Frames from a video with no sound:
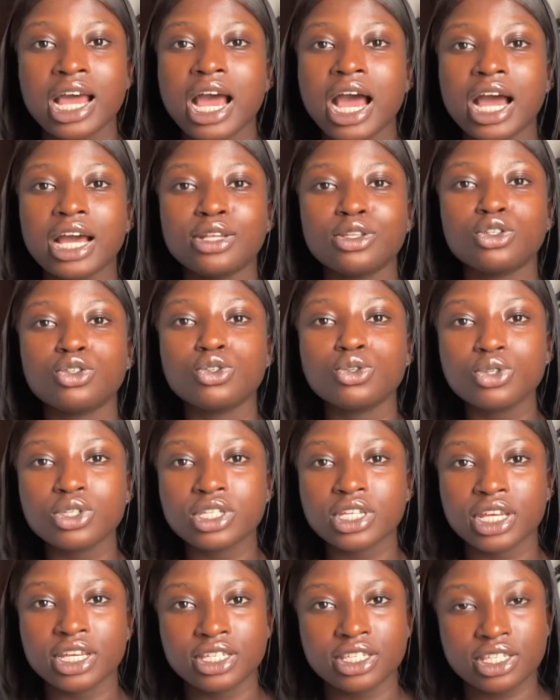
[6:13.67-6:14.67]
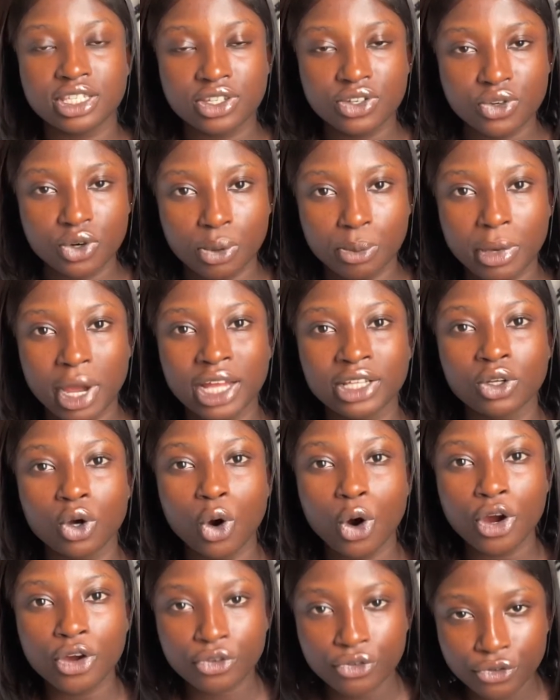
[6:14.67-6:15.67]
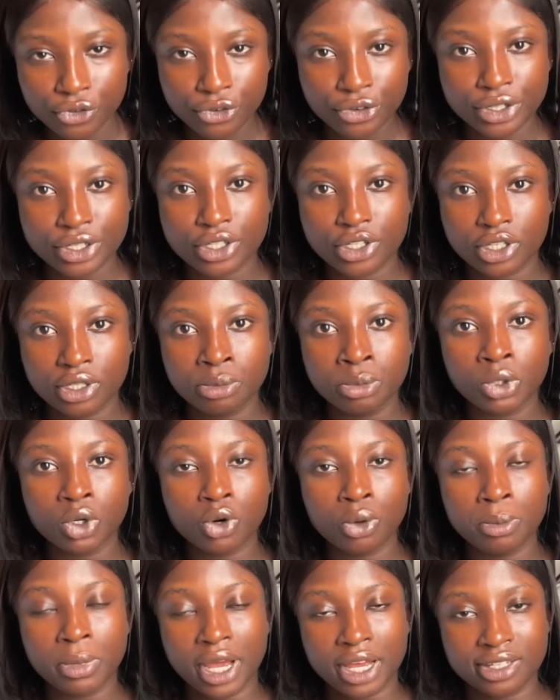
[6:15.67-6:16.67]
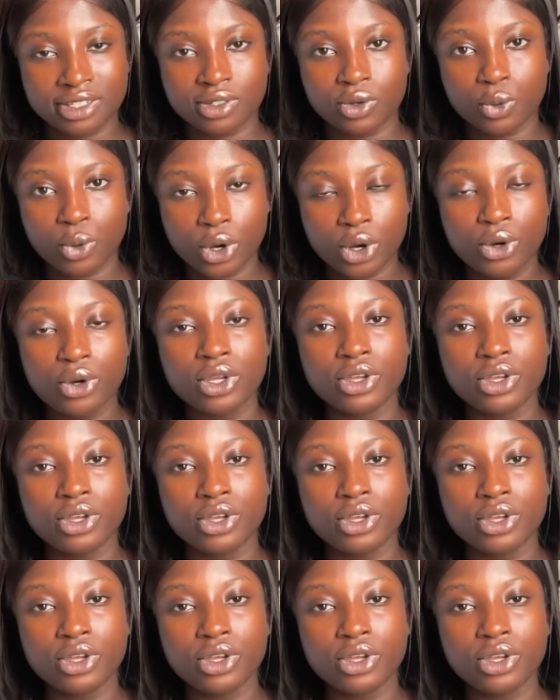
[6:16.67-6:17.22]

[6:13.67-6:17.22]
and use a serum, an oil-free serum as well.